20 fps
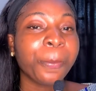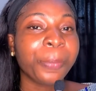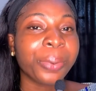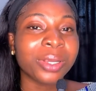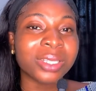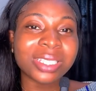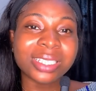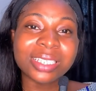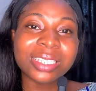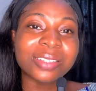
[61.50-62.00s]

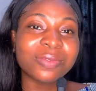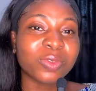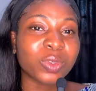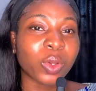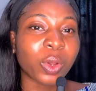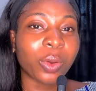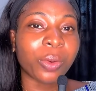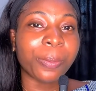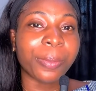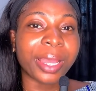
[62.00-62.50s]
Positive
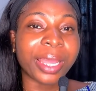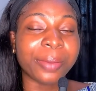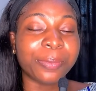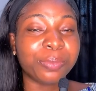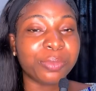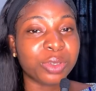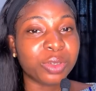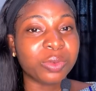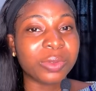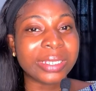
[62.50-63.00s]
Talk by
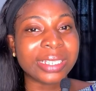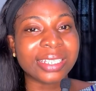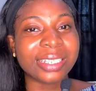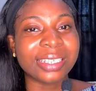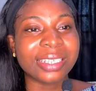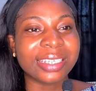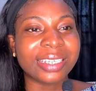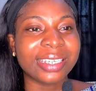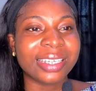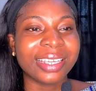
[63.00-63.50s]

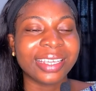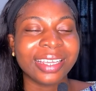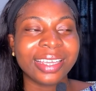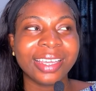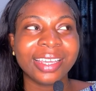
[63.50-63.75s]
Beauty